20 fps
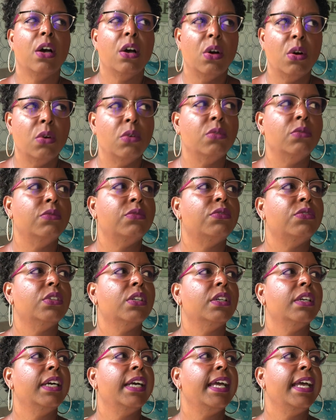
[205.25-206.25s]

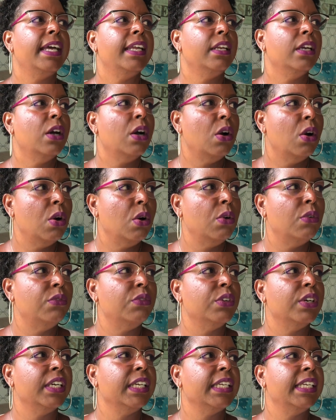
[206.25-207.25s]
over and
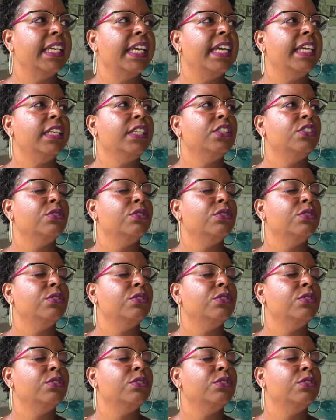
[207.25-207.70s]
over again.